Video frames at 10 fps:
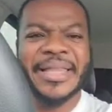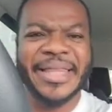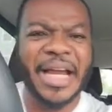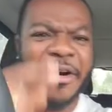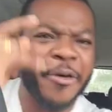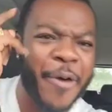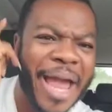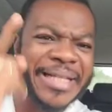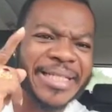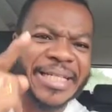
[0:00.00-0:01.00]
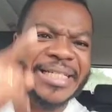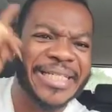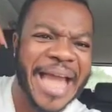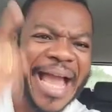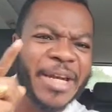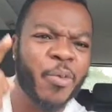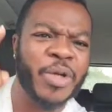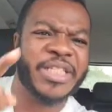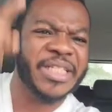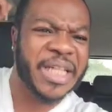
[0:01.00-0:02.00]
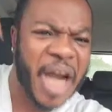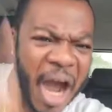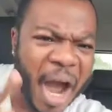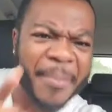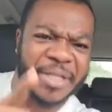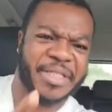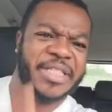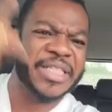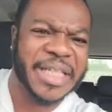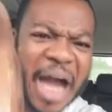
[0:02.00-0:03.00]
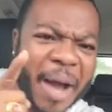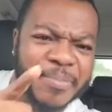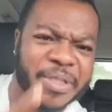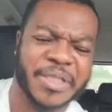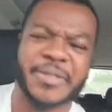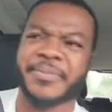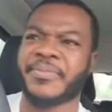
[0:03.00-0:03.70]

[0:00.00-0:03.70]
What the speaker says: that Christ dined with scums.